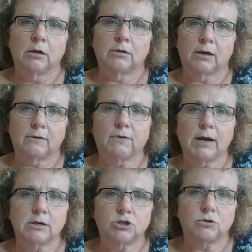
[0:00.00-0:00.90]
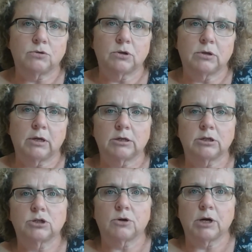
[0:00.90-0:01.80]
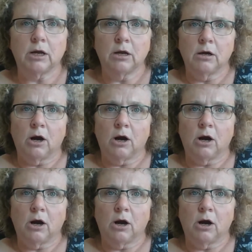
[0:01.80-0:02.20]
that invited you to the industry.